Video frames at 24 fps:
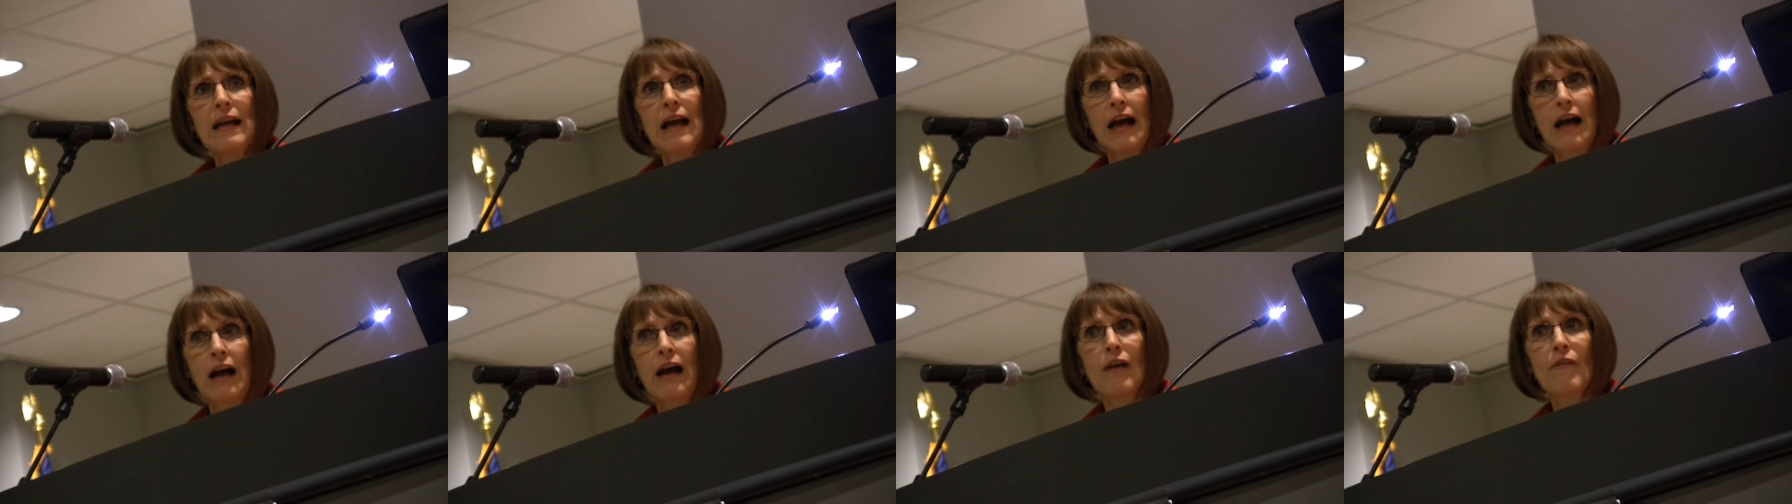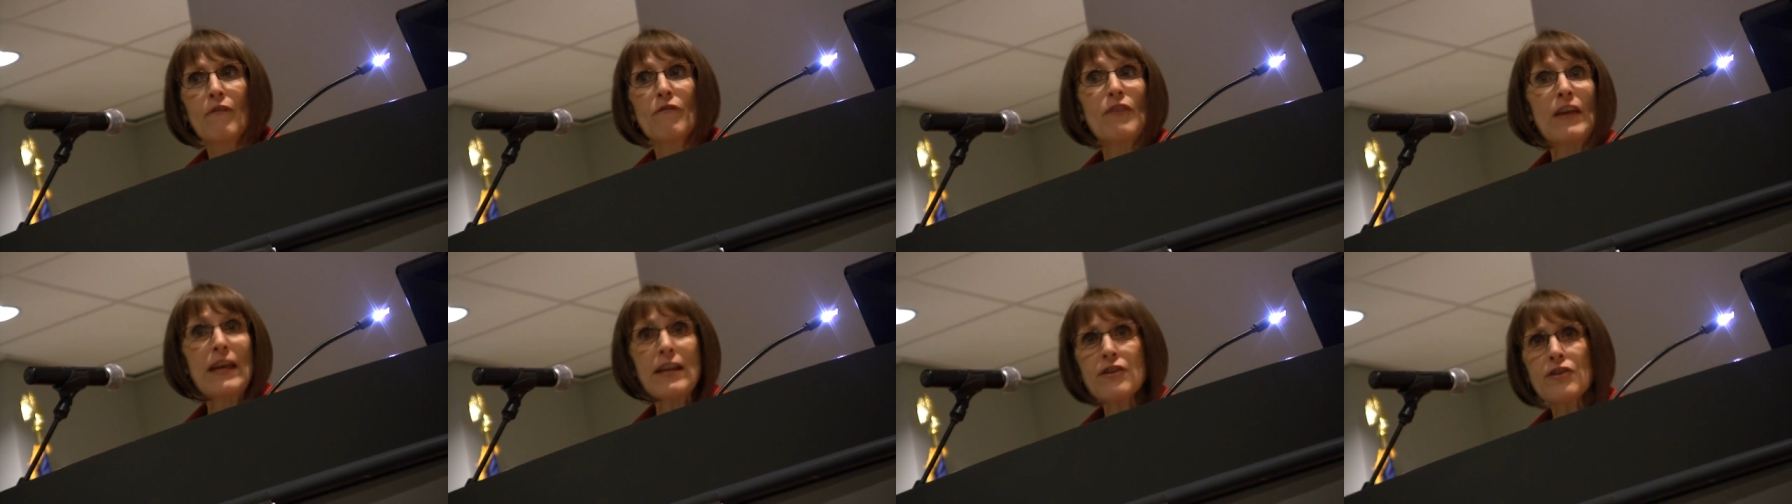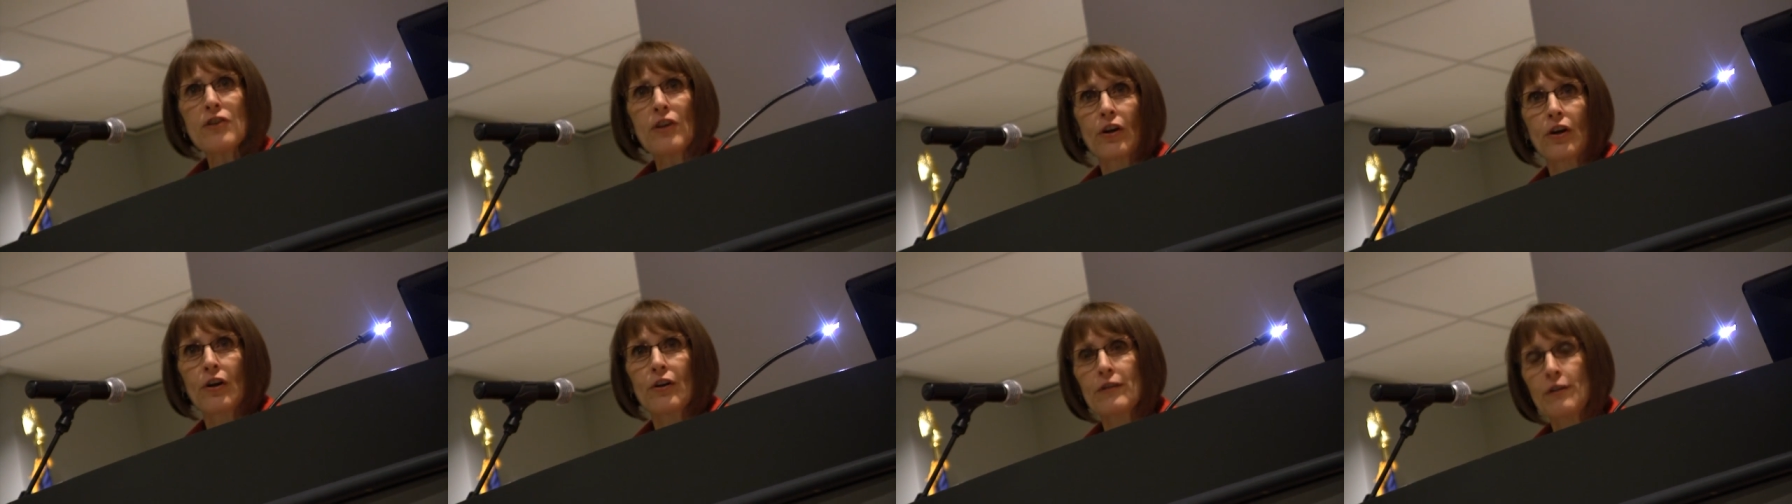a
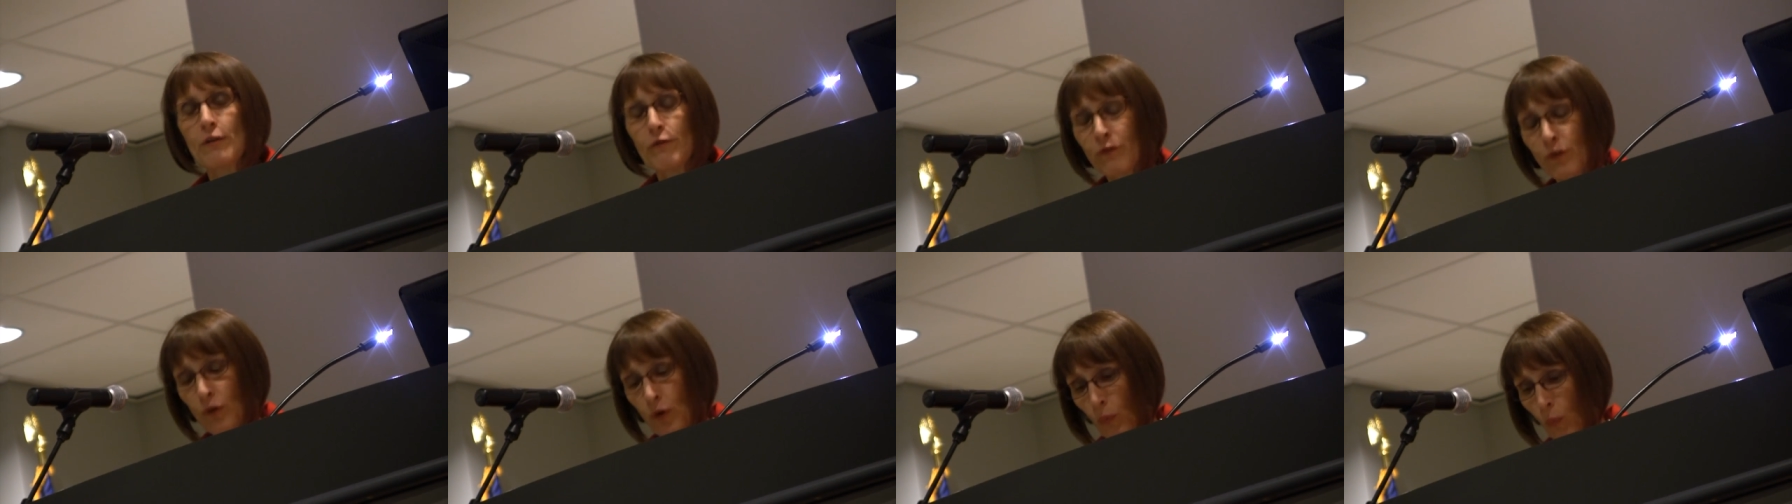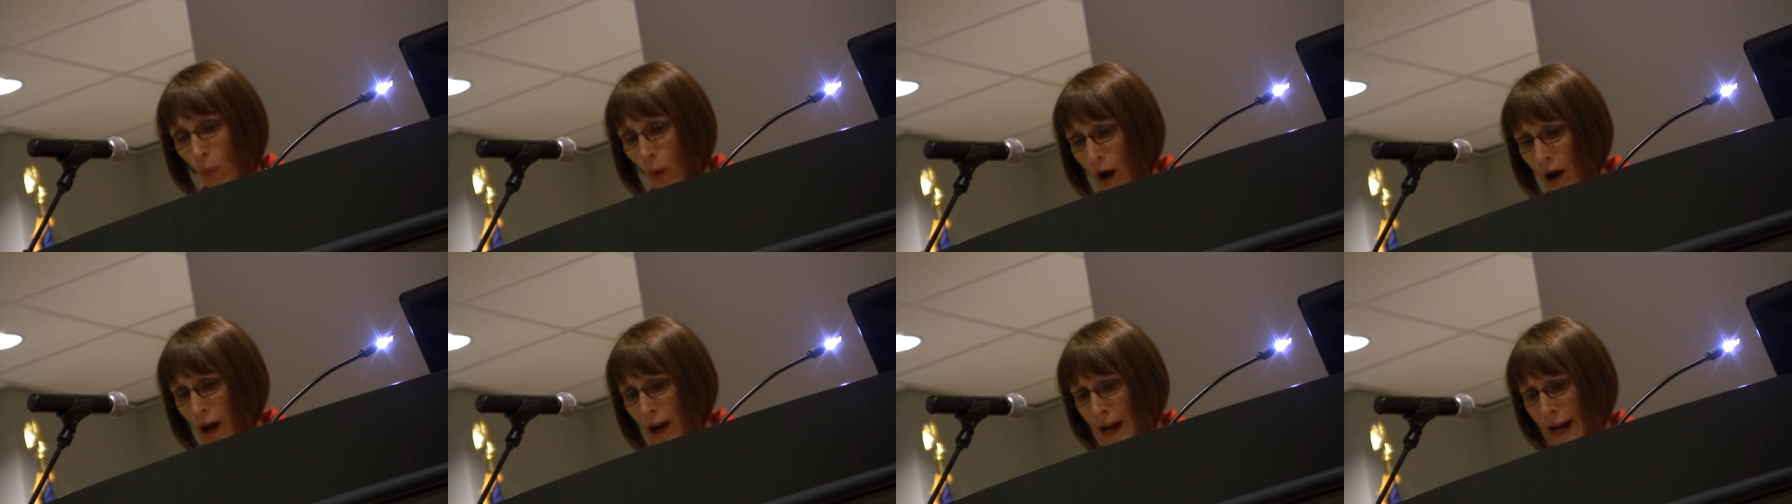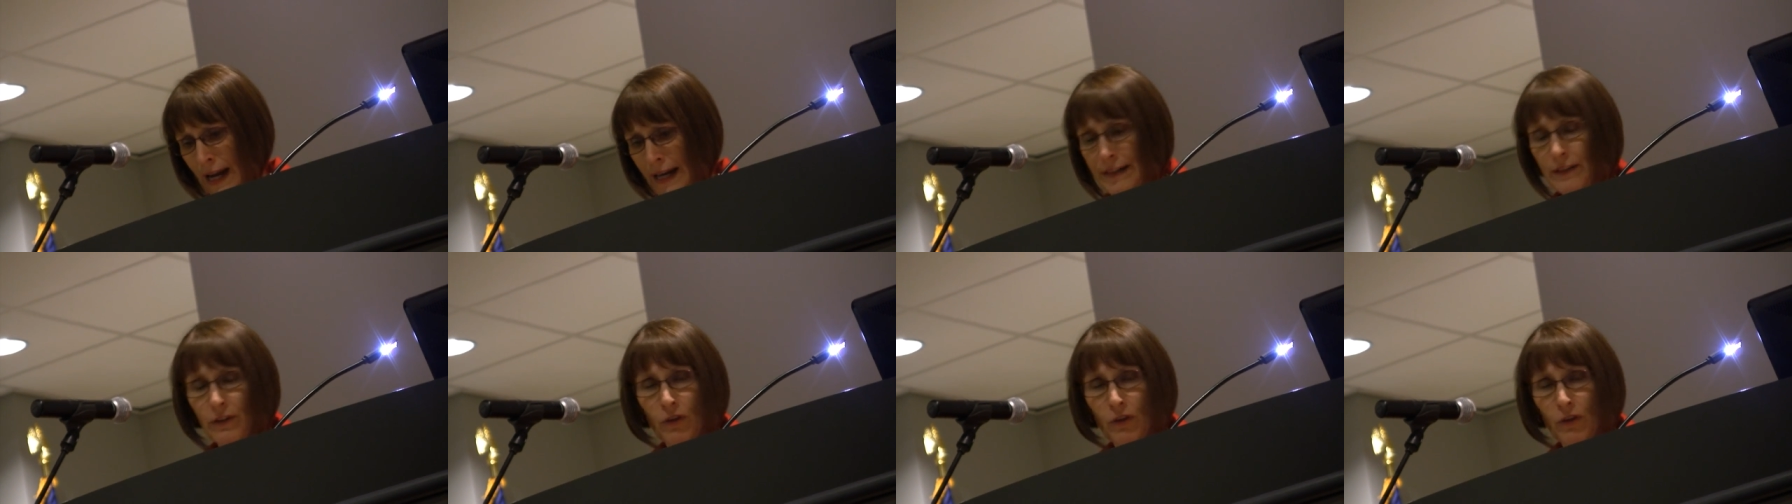vineyard for wine